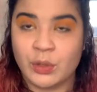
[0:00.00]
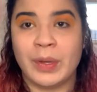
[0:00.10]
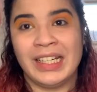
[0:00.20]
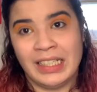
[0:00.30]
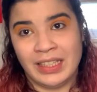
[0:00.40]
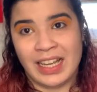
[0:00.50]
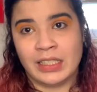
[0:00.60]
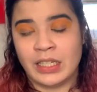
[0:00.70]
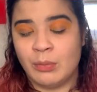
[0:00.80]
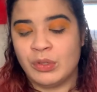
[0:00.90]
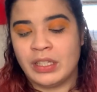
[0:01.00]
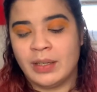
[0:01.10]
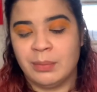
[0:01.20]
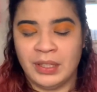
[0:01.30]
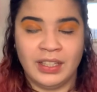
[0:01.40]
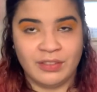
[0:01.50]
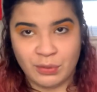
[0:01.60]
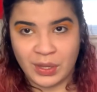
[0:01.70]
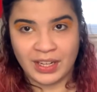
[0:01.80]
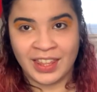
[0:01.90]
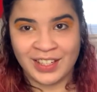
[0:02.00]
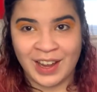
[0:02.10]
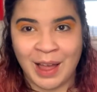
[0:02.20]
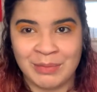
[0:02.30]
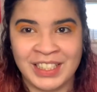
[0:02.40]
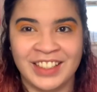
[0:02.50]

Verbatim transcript: So what I did last time was I completely avoided the top